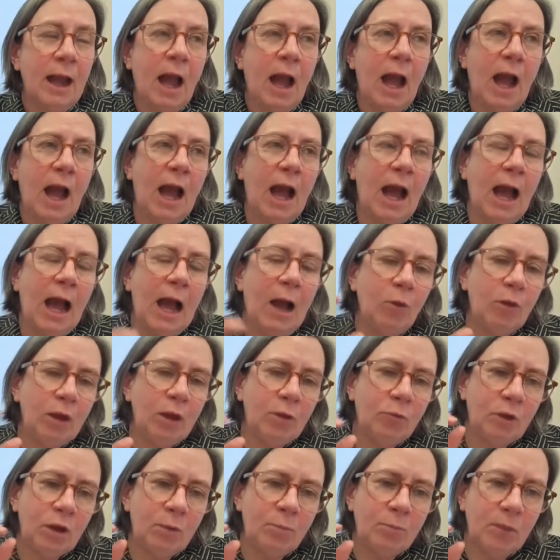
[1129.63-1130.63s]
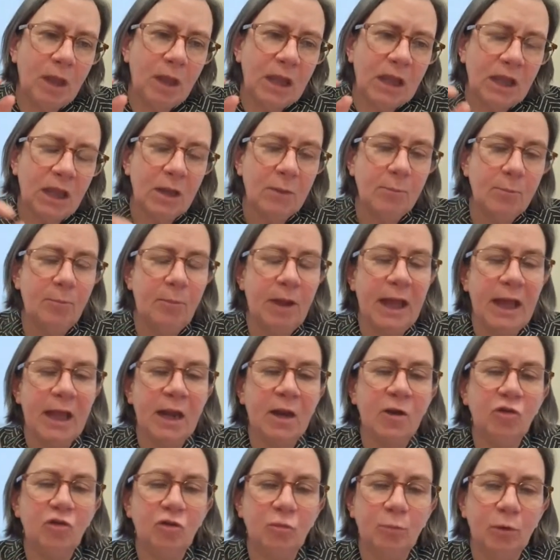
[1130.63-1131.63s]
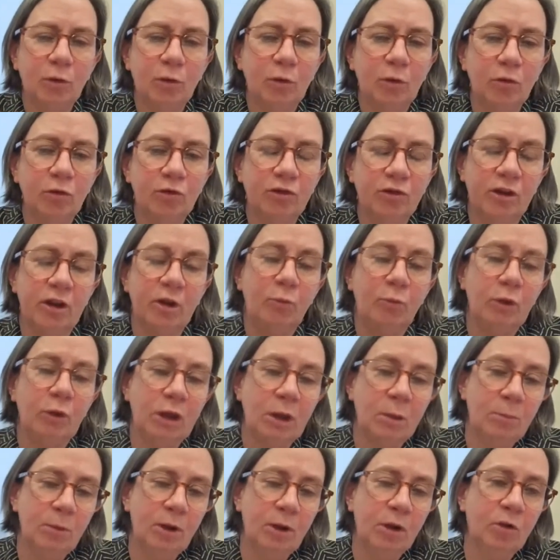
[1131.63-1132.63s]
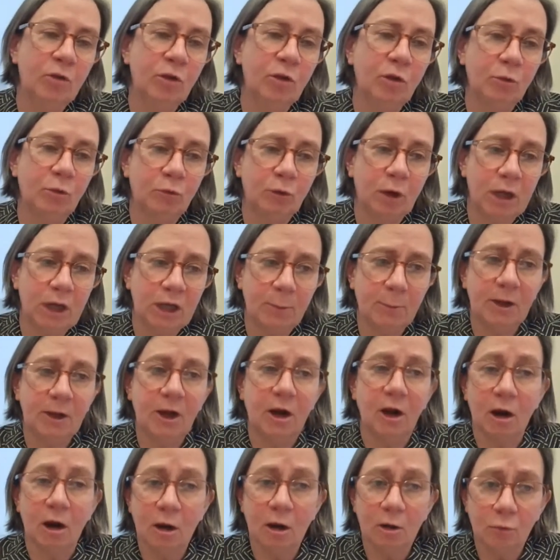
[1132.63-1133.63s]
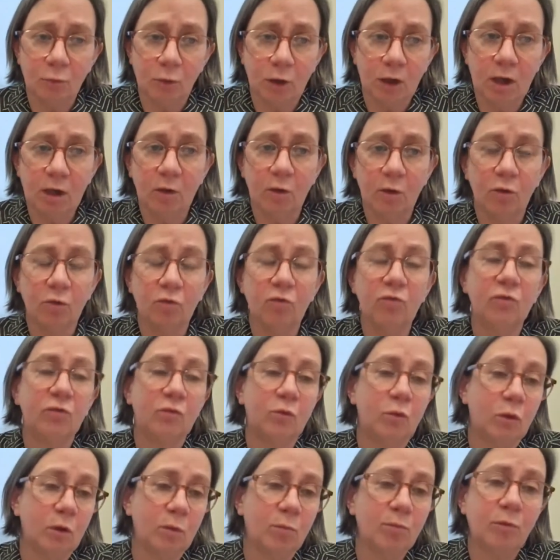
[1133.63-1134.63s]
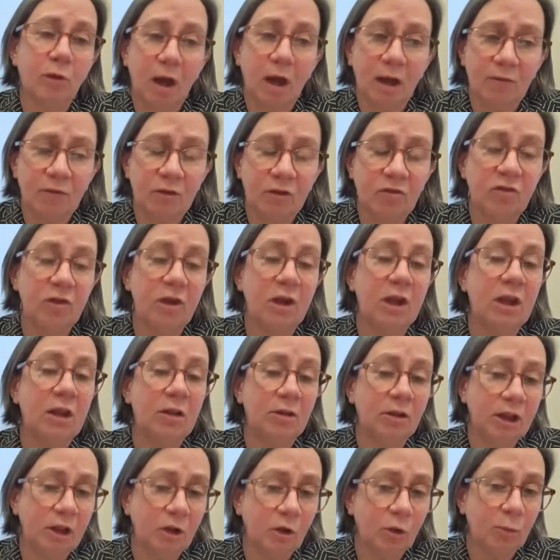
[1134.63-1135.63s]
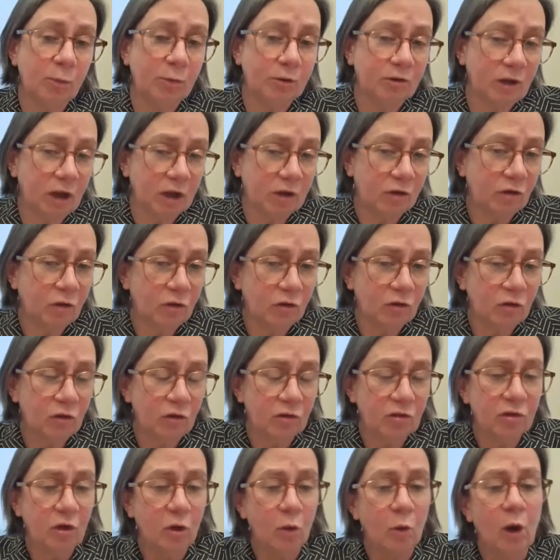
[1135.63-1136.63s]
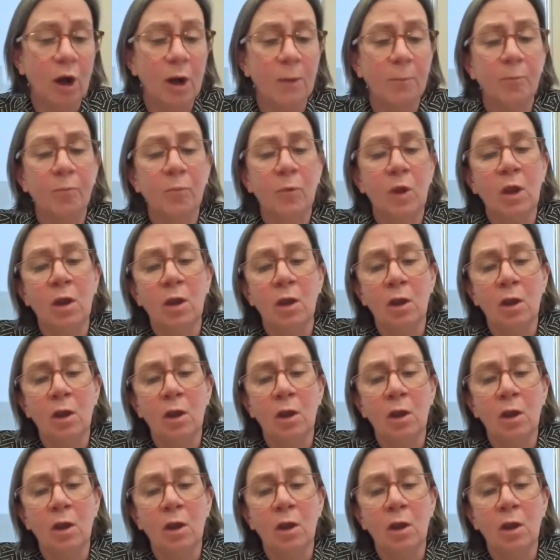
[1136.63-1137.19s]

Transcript: How can we make it manageable so that we can build the right guardrails for privacy and legal protection and so on?